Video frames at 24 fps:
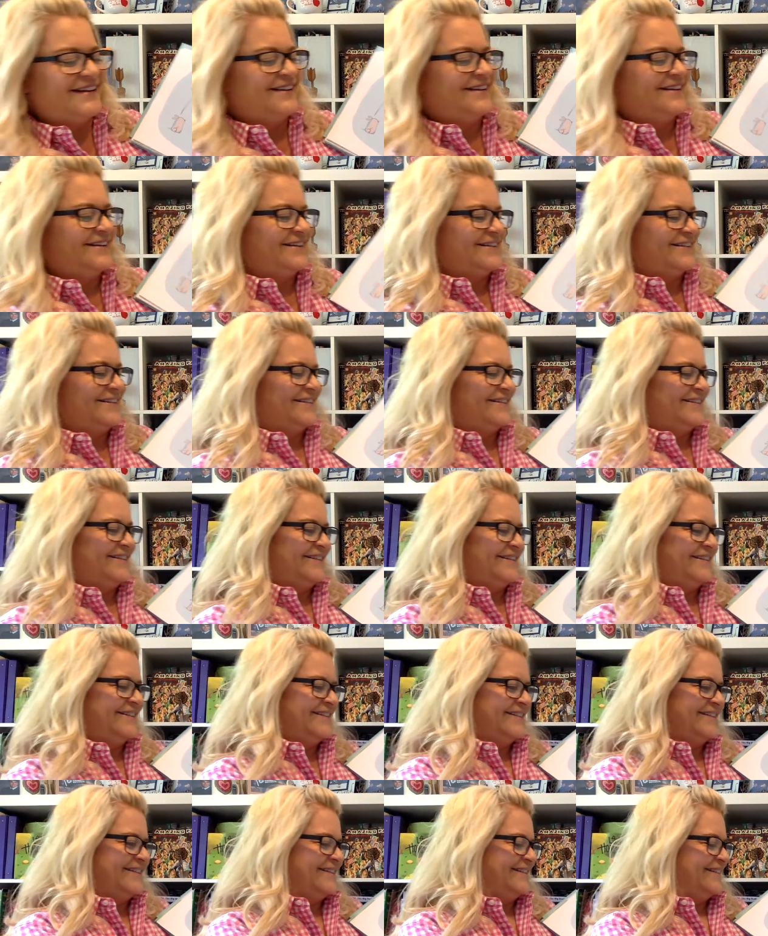
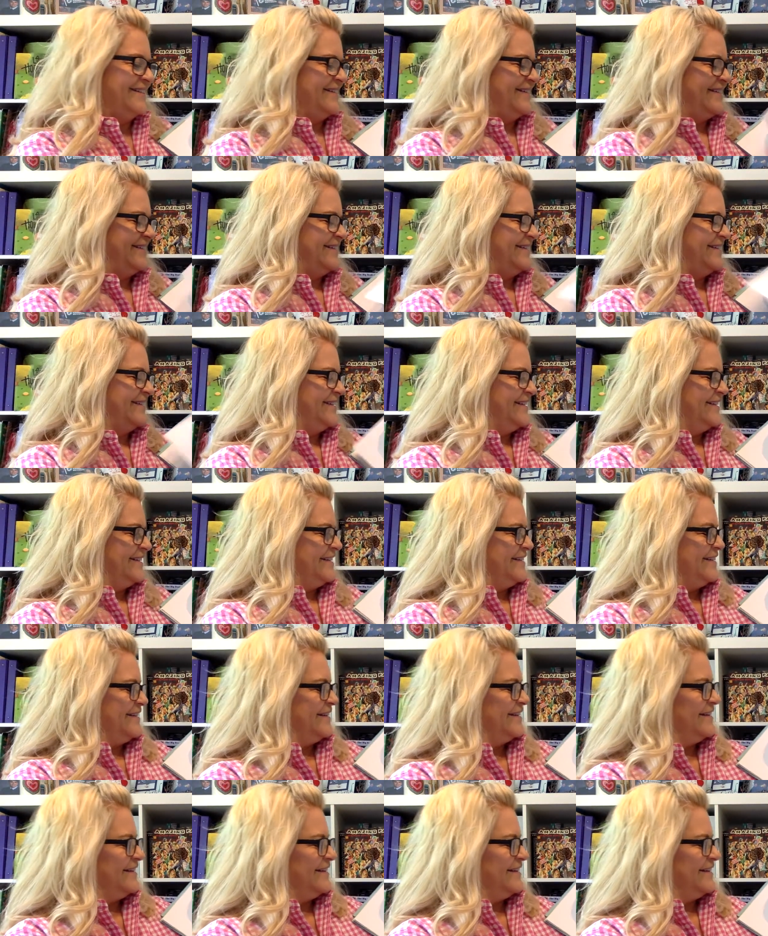Nobody speaks.